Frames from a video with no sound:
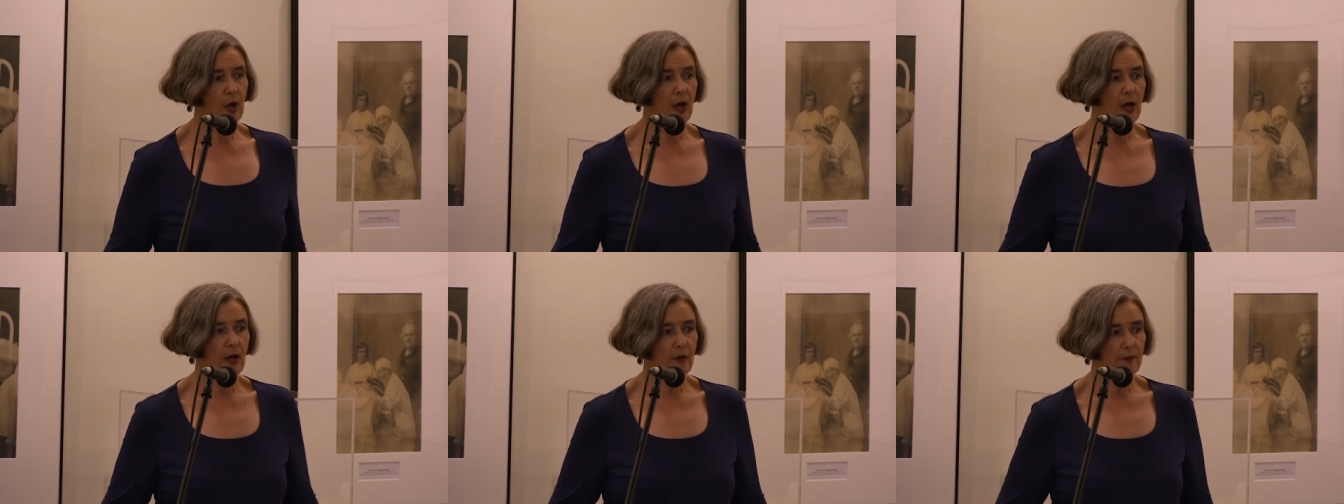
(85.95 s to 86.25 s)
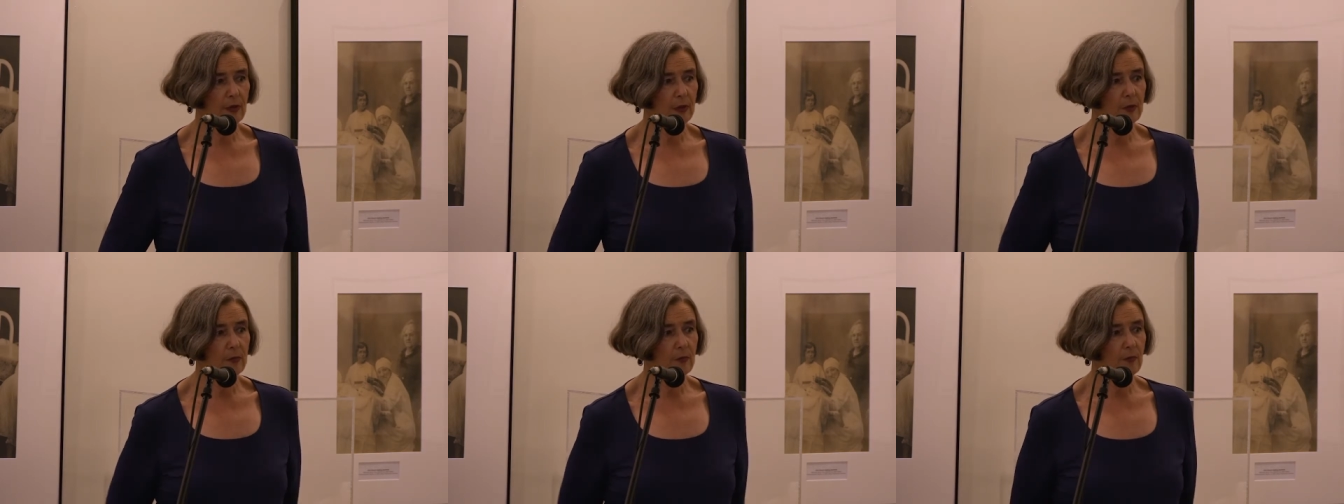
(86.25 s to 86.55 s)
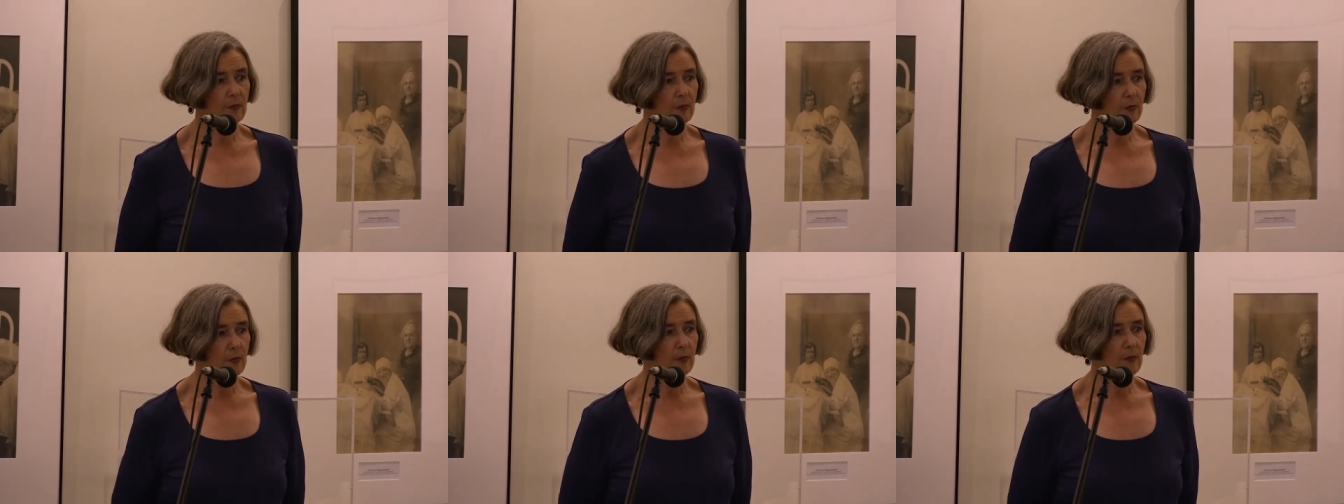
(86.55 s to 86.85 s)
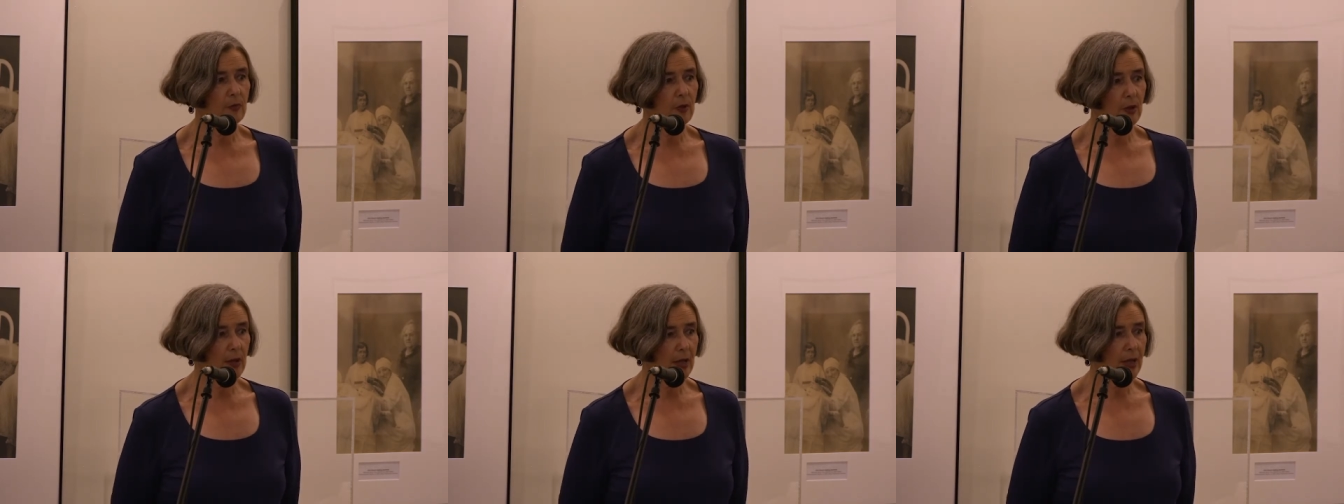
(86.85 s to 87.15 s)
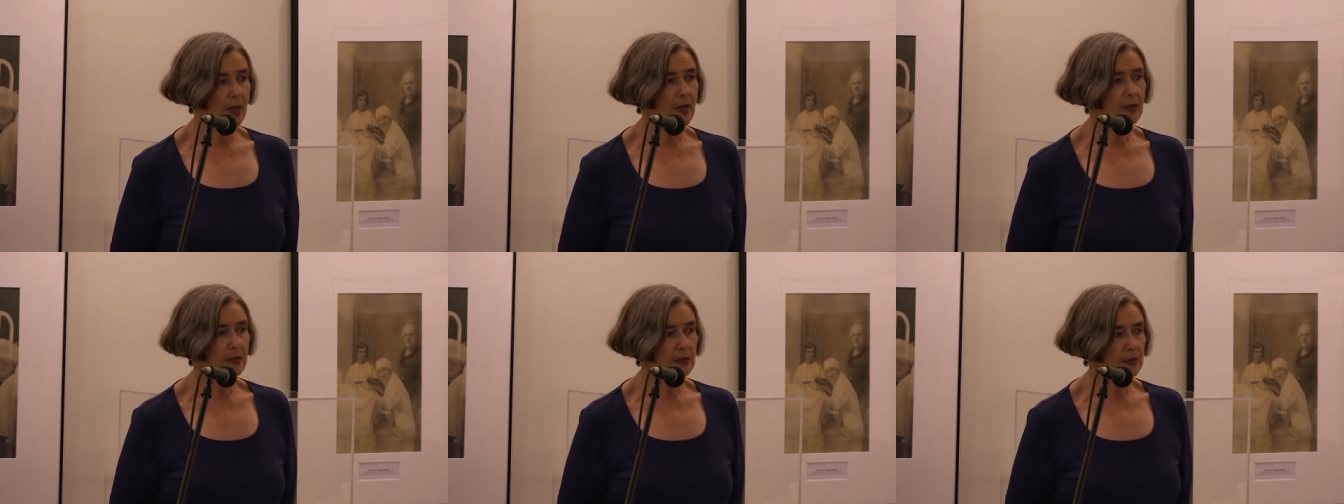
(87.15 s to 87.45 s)
of it
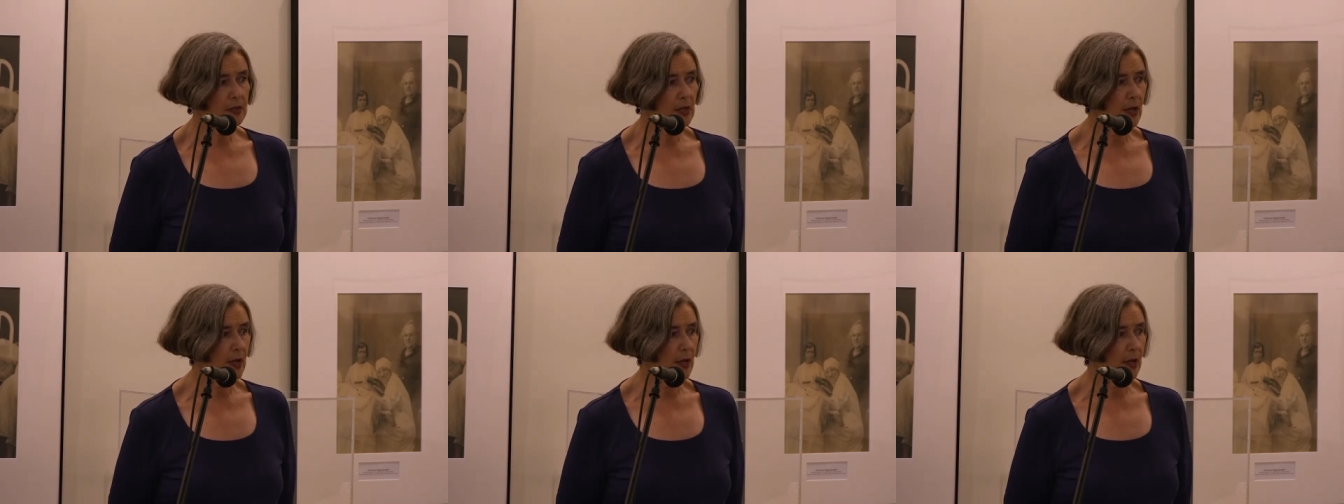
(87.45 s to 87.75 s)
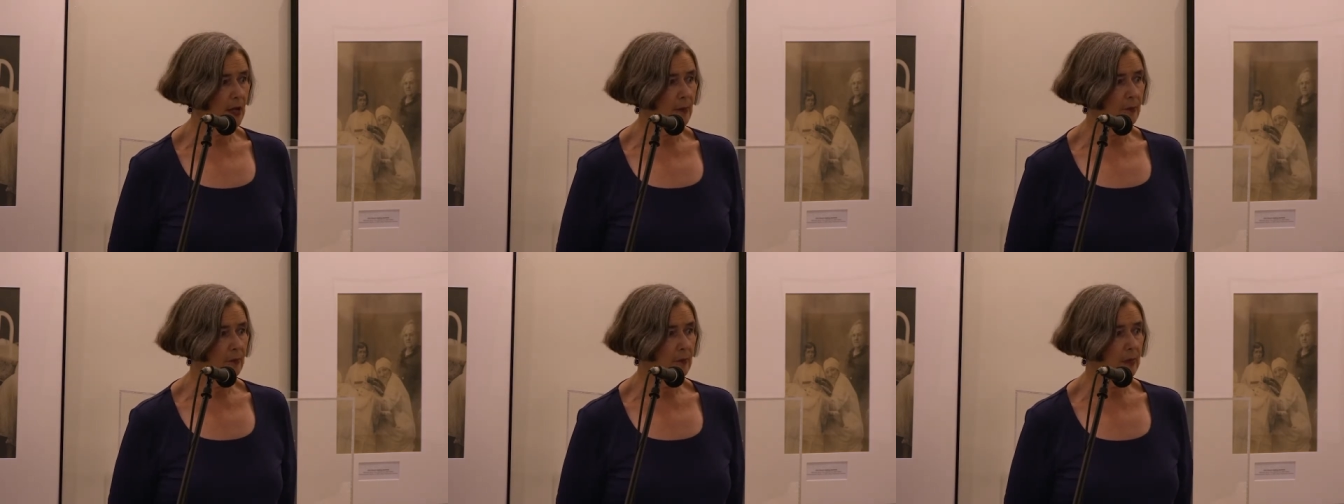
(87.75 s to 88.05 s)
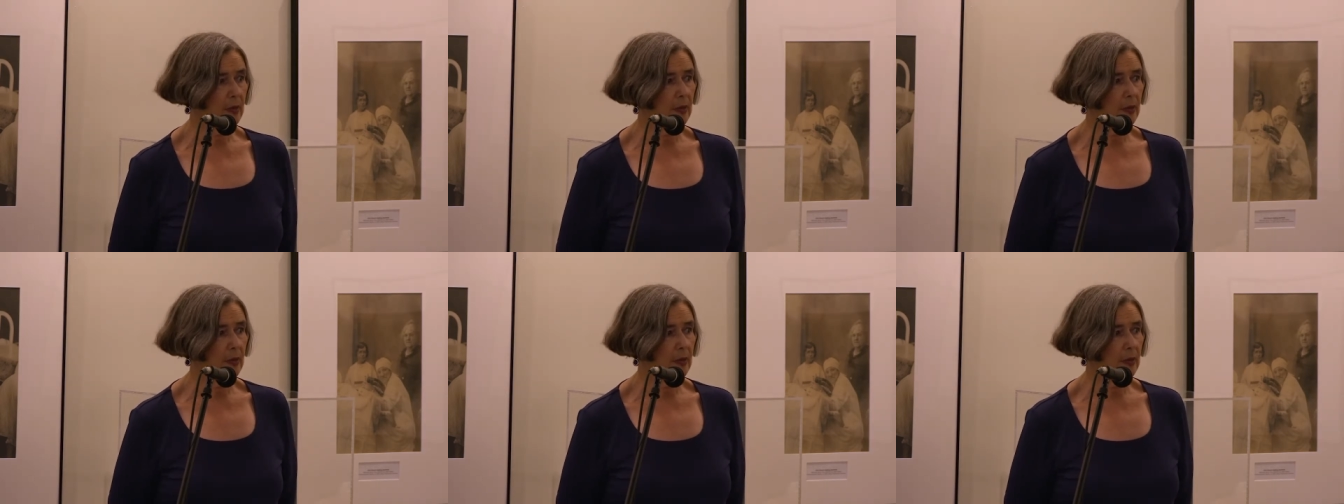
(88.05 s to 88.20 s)
ahead of time.